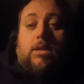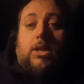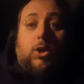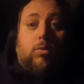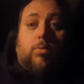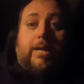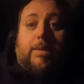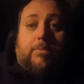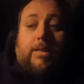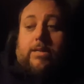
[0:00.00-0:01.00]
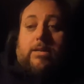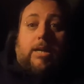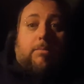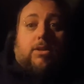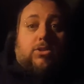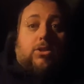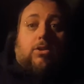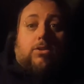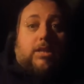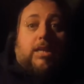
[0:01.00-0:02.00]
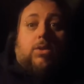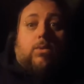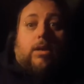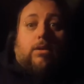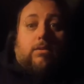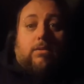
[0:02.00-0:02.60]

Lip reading: Uber app that I'm in a surge anywhere.